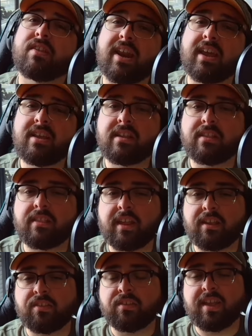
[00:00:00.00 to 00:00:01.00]
setting
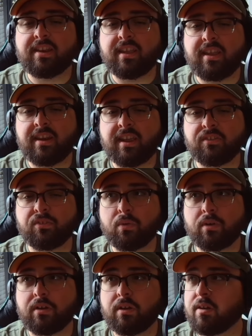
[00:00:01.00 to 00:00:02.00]
that is set in a
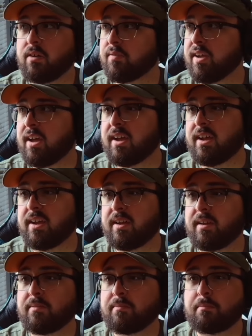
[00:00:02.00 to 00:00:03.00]
sort
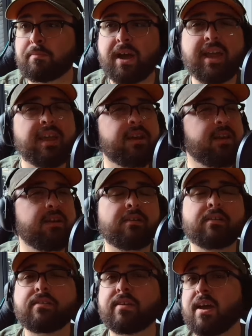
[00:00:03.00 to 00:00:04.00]
of
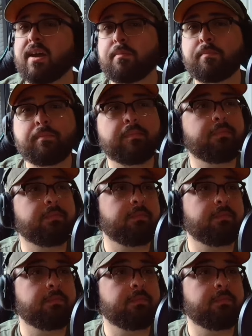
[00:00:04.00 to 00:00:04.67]
pioneer time